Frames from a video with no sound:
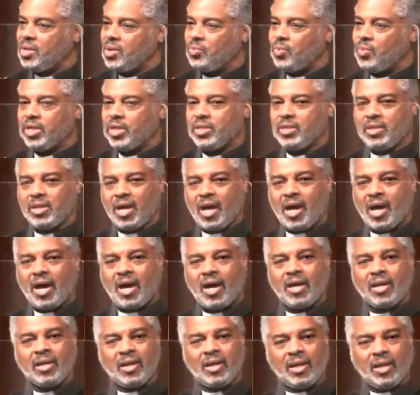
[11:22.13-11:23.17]
what
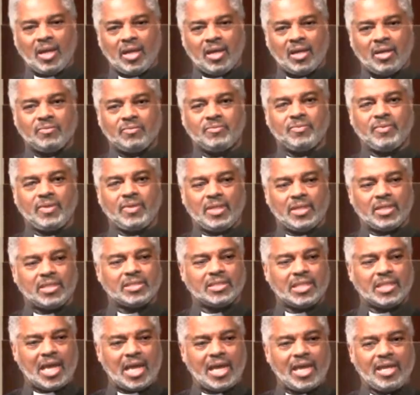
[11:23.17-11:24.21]
God love
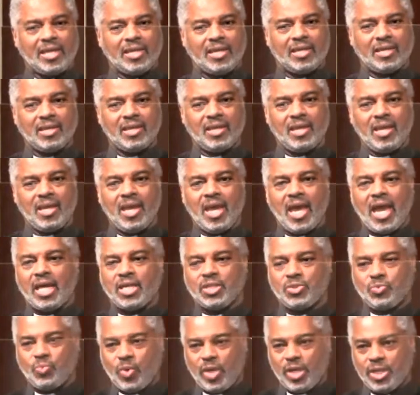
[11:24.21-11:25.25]
looks like
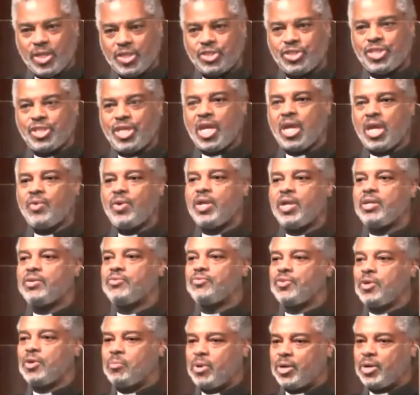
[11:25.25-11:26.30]
as we share it
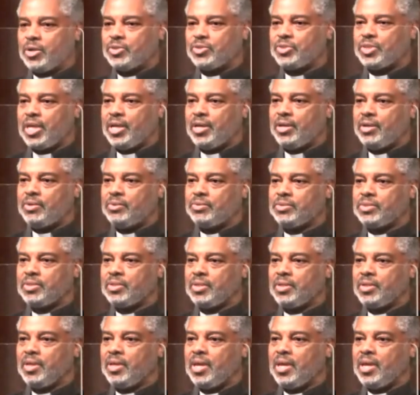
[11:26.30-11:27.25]
from ourselves